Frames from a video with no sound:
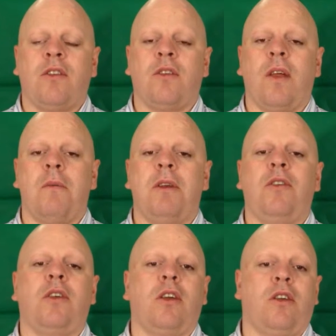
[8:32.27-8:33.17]
so that
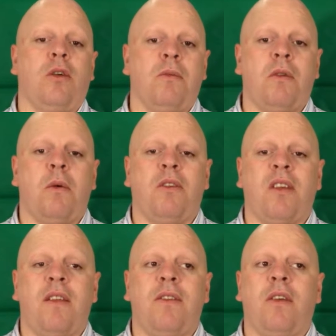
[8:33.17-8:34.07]
means you can come to our
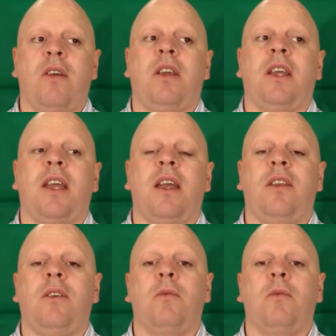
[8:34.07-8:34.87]
centre and engage